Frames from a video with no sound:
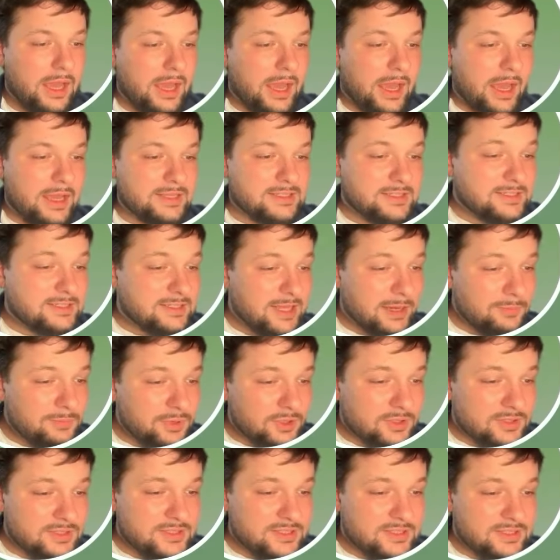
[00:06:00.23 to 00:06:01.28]
As
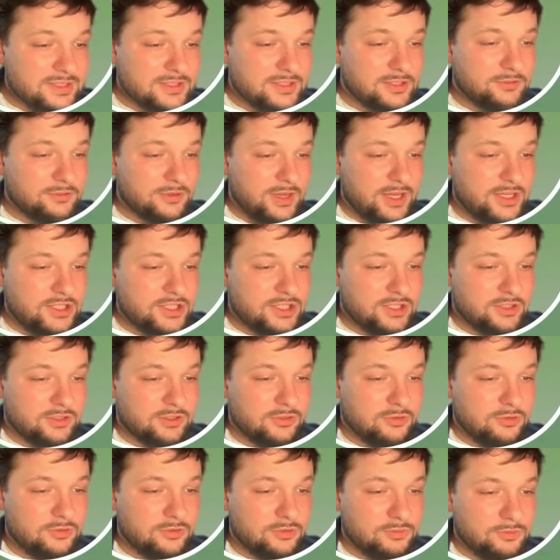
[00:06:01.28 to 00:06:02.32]
example, this situation
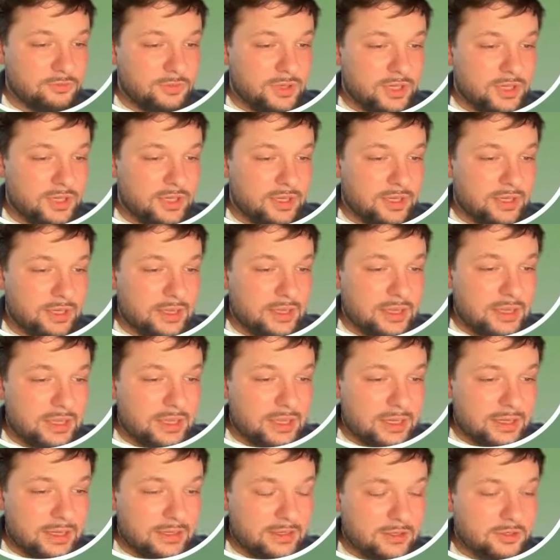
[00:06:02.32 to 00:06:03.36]
could be
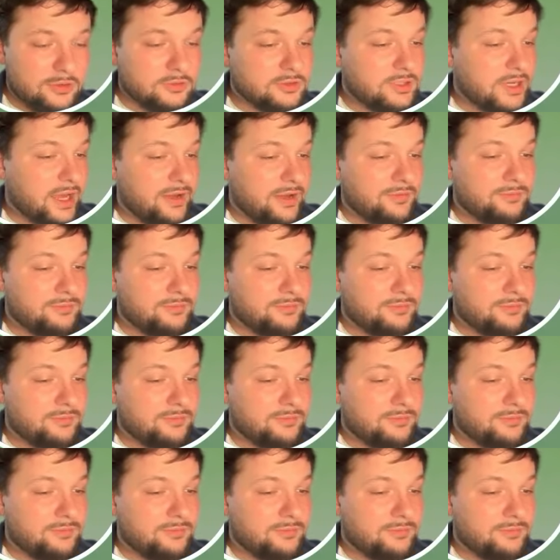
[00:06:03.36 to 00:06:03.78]
could have